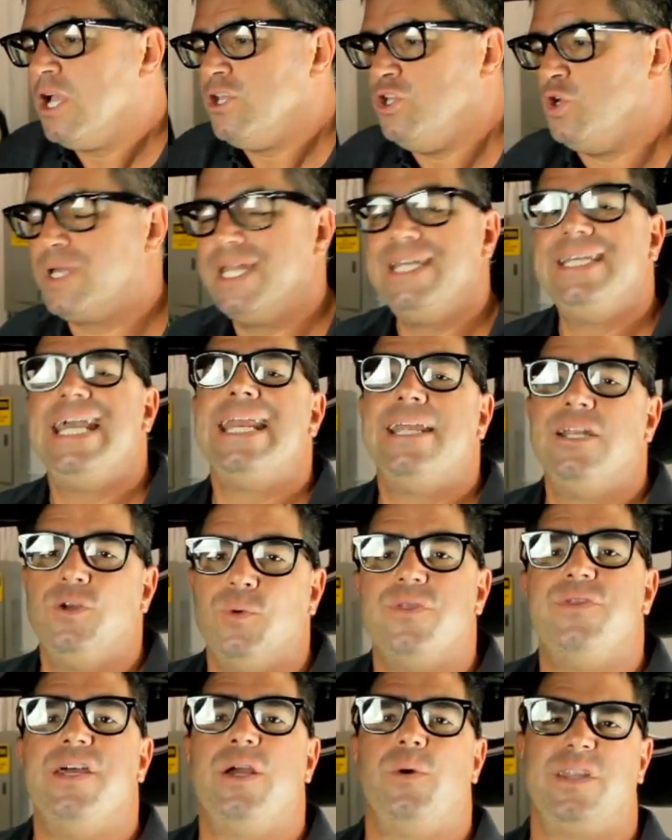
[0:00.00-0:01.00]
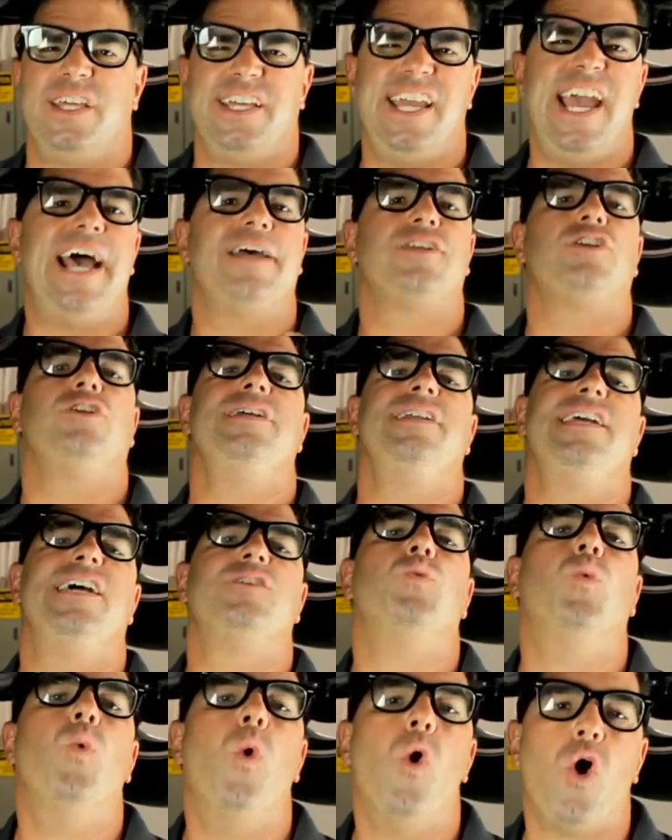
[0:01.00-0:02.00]
you can get into a thing where the gasoline
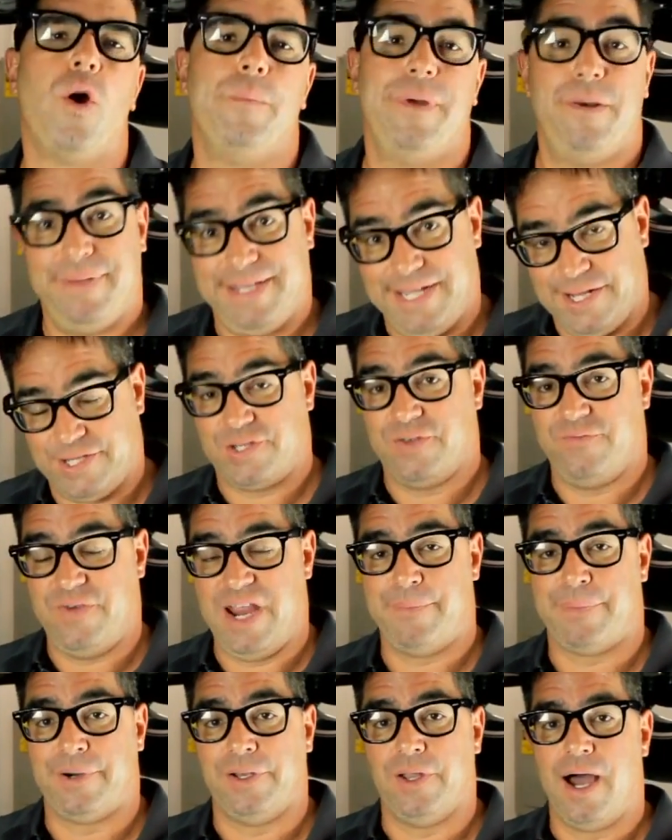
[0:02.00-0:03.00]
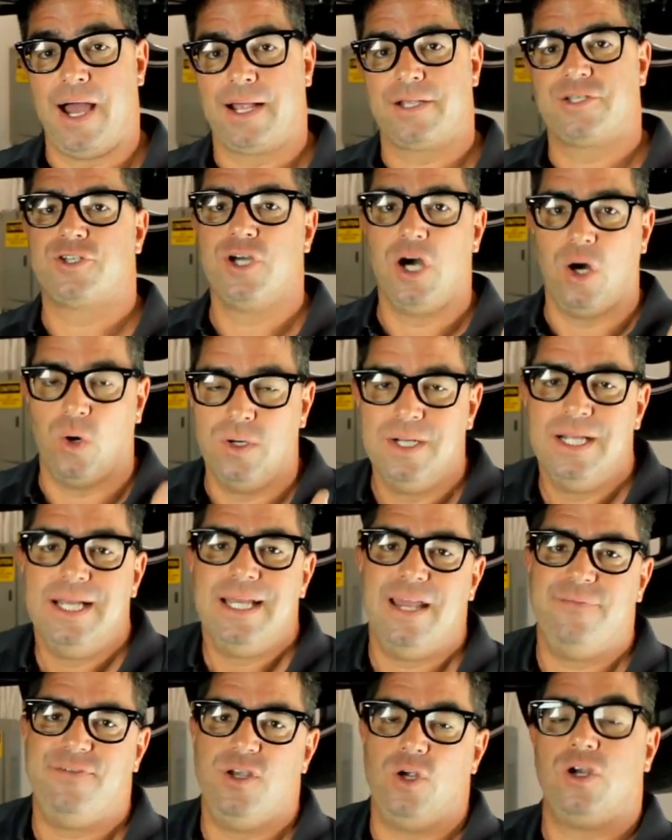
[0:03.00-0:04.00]
gets warm and begins to vapor lock. So
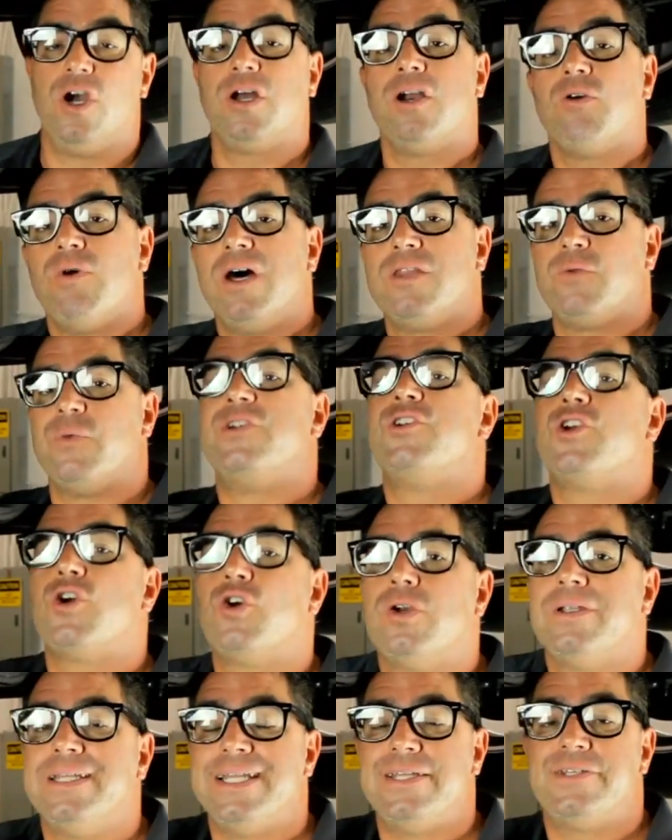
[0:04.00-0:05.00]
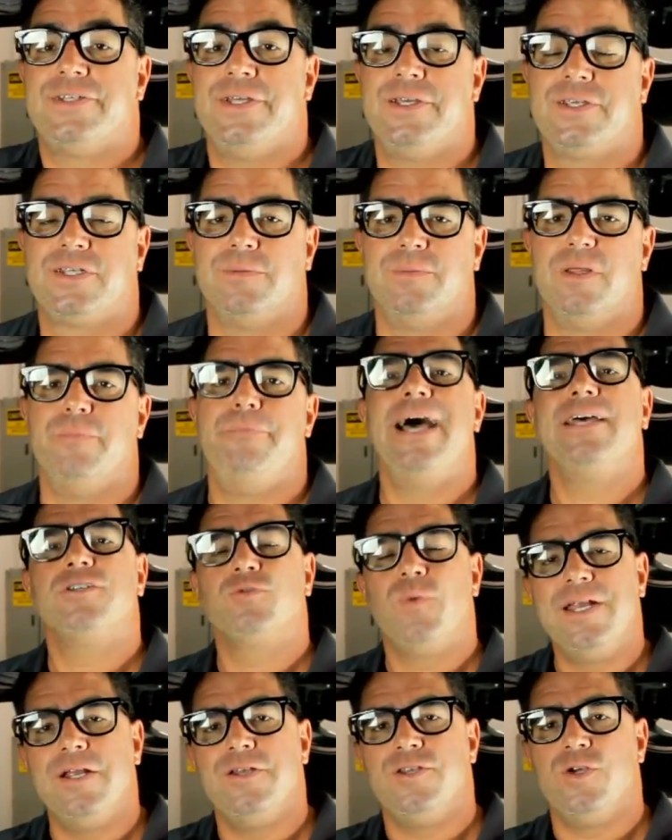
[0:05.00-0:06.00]
if you're going to run the returnless system, the
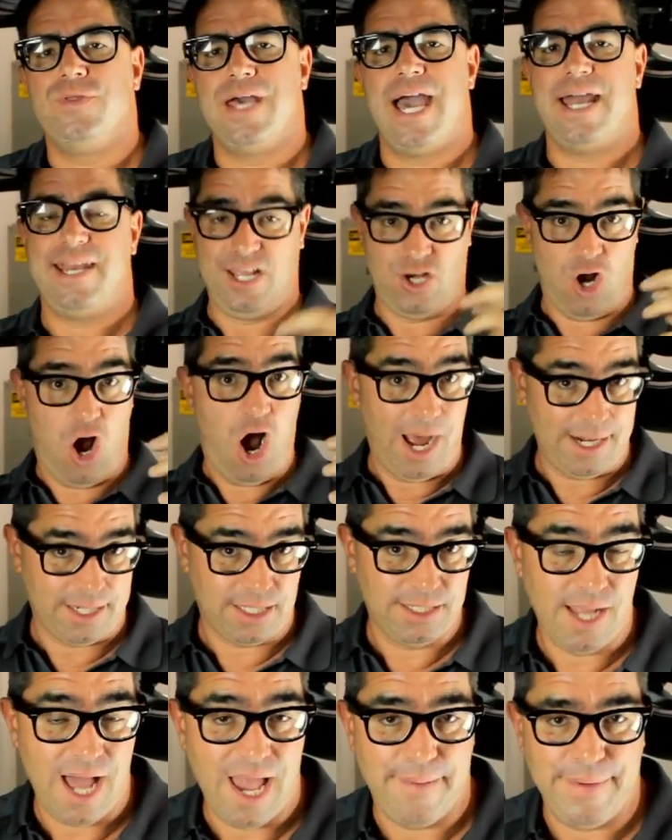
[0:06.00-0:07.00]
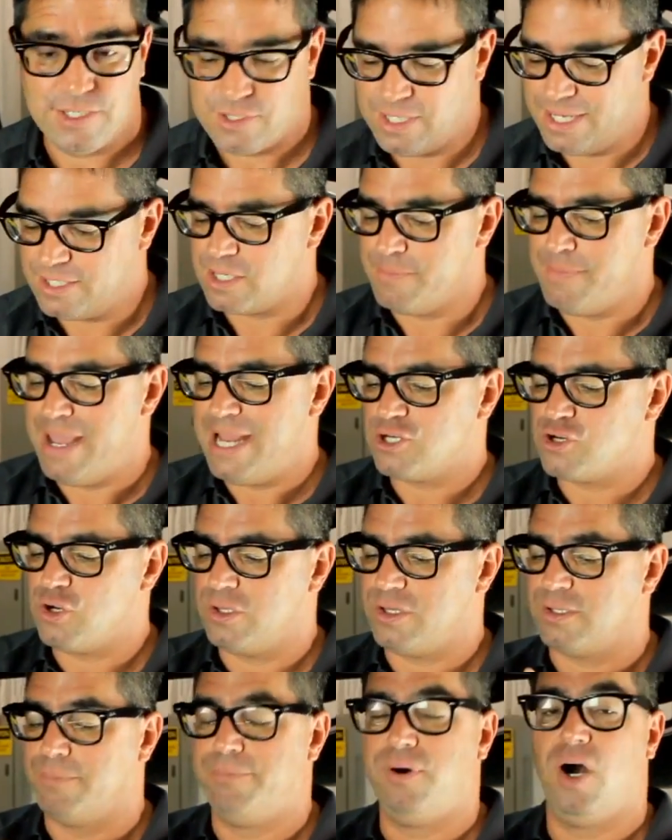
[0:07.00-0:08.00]
best way to do that in hot climates is to make
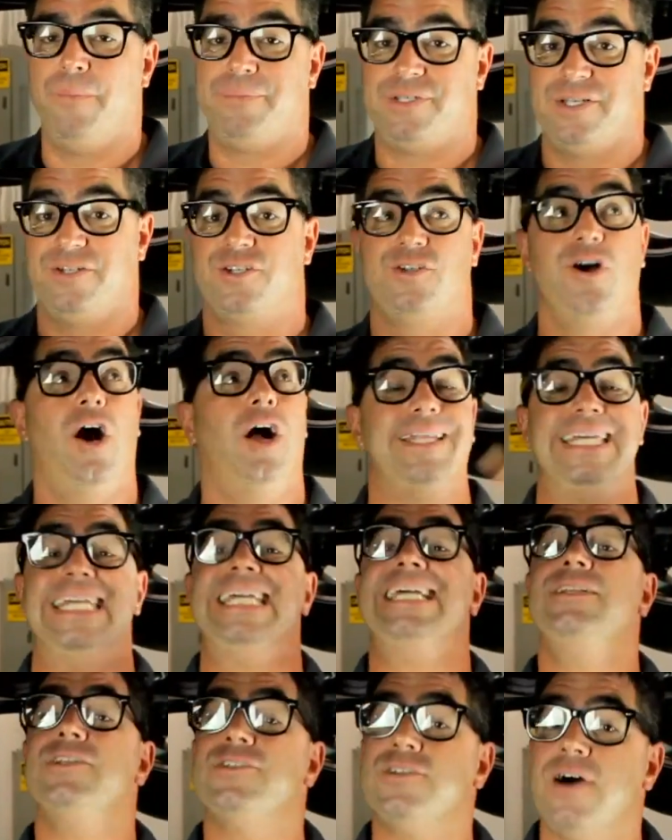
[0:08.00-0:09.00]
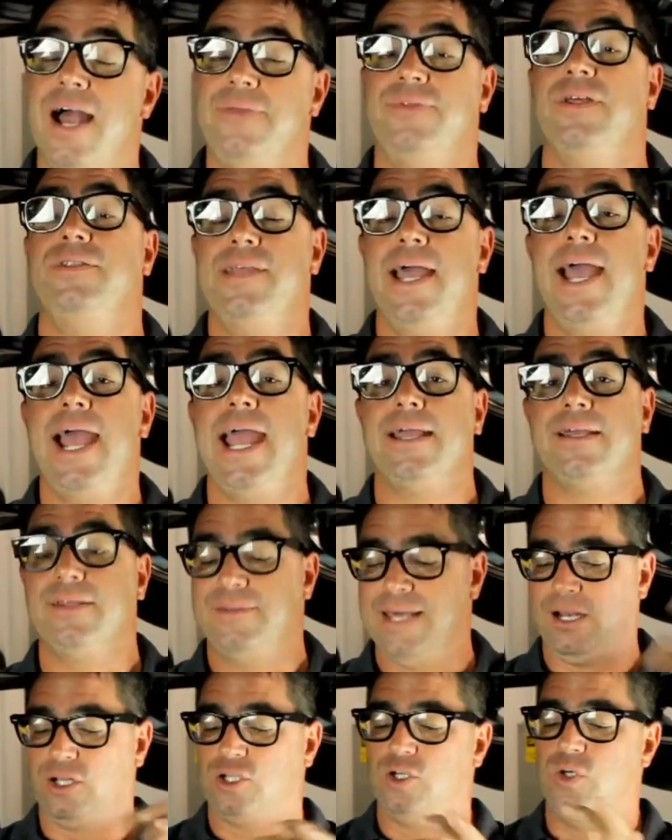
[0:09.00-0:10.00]
sure that the pump's installed inside the tank.
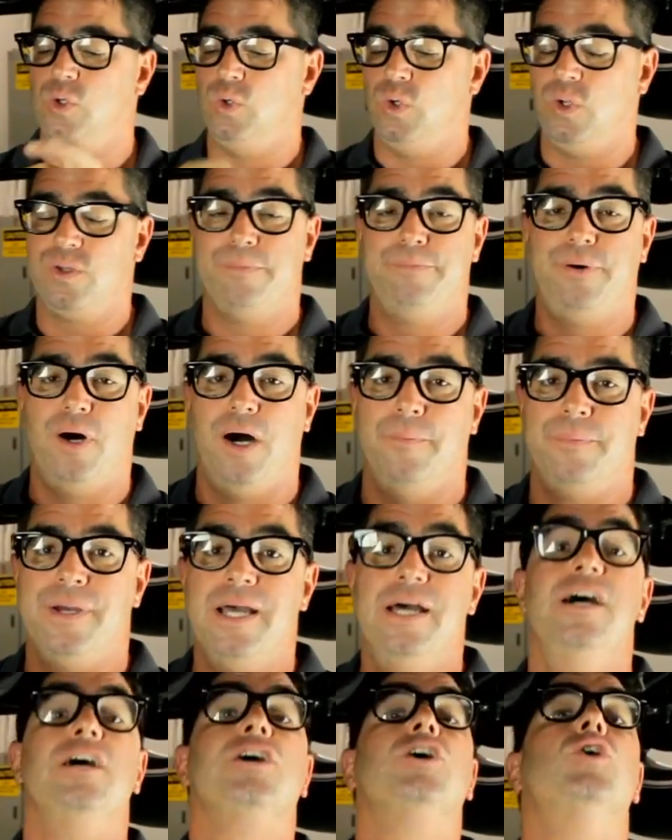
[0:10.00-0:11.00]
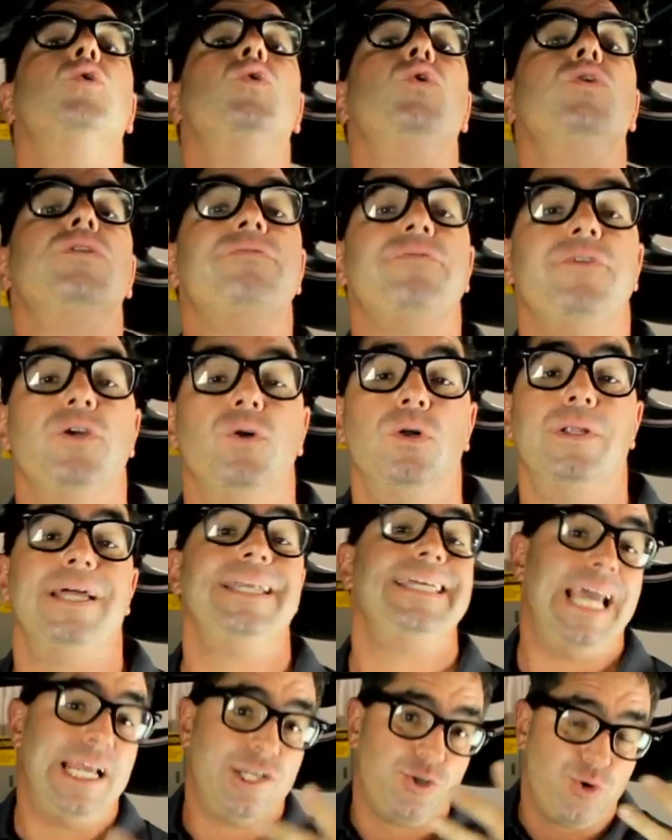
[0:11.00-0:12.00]
That'll cool the pump, cool the fuel,
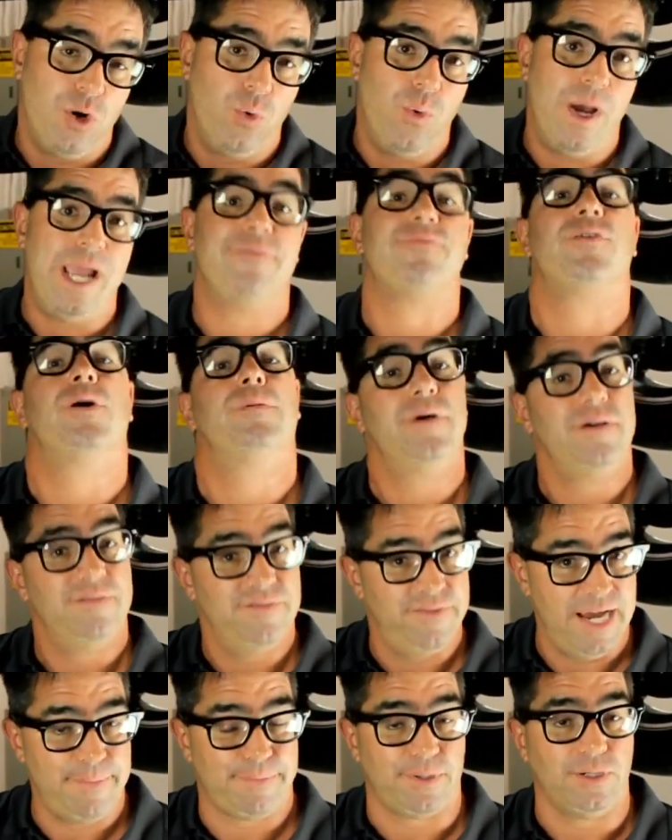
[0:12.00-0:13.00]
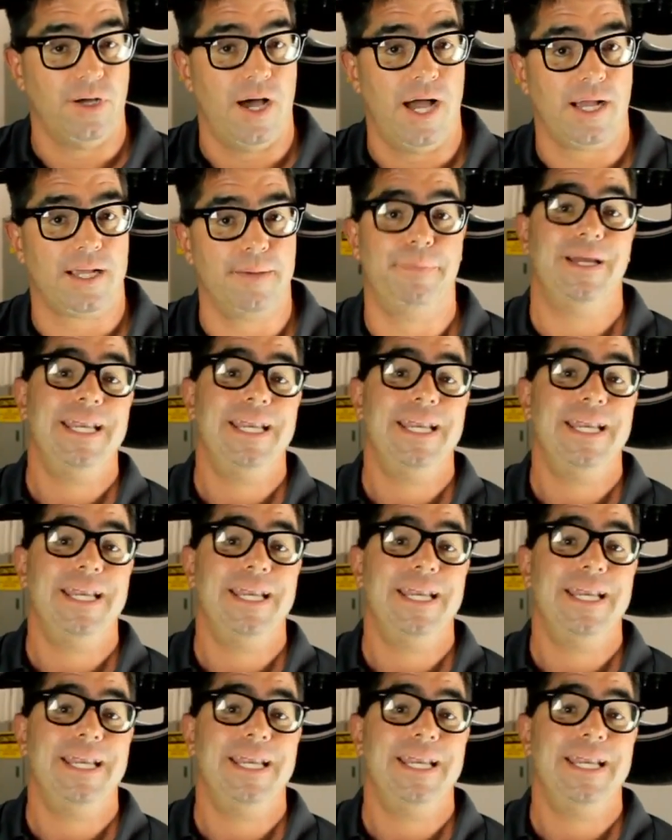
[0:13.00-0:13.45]
and get you away from vapor lock.